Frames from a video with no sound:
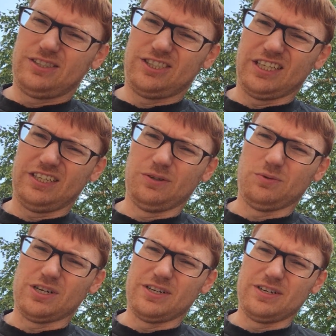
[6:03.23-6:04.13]
check your
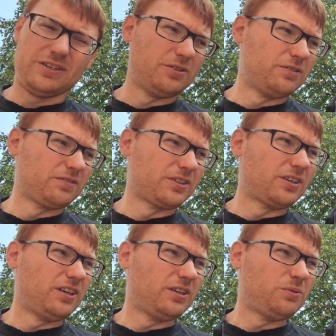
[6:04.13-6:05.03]
wiring over
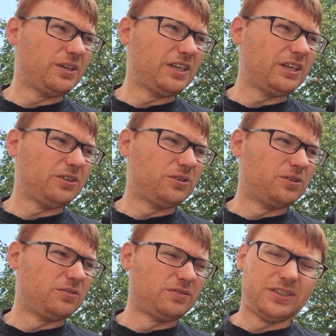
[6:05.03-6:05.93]
all the way
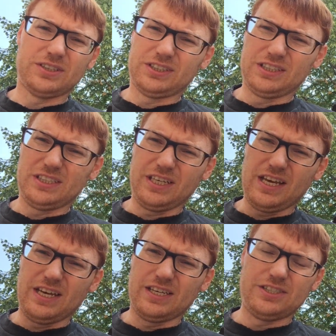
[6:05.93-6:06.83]
over to the
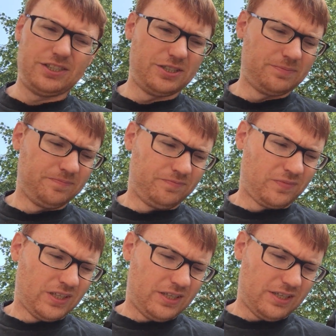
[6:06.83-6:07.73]
edge.
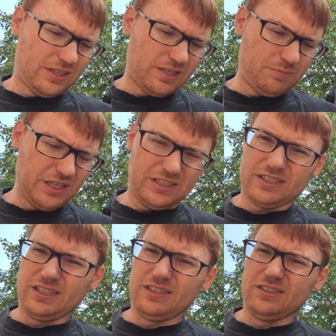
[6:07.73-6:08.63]

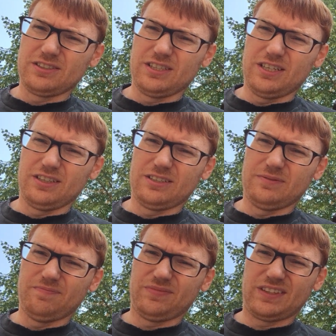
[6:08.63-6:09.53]
Basically, it looks like
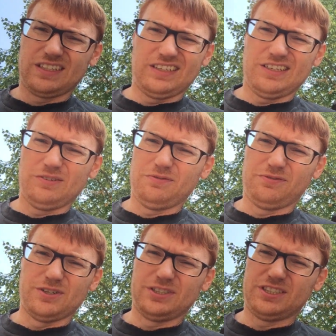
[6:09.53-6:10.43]

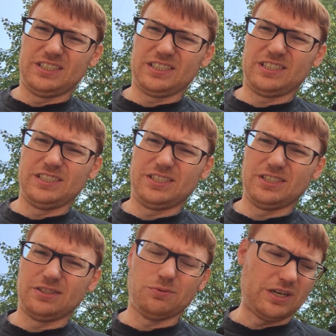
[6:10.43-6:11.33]
first 6
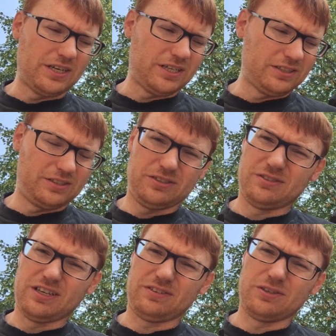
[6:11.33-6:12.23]
inches of wiring, so you
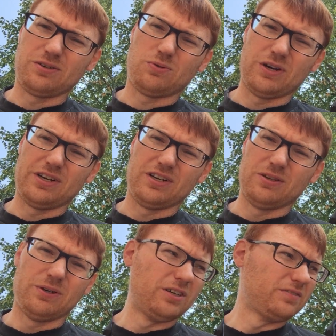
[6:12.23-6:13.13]
don't have to go quite all
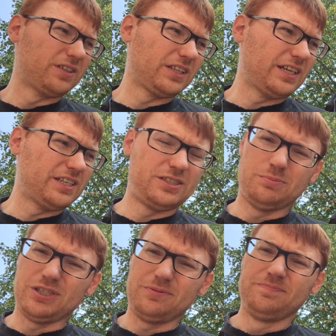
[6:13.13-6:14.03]
the way over to the edge,
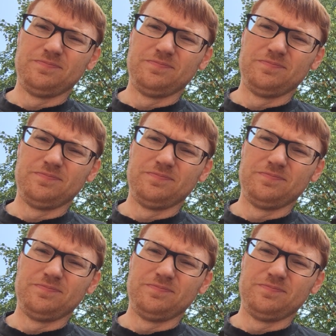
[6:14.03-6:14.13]
but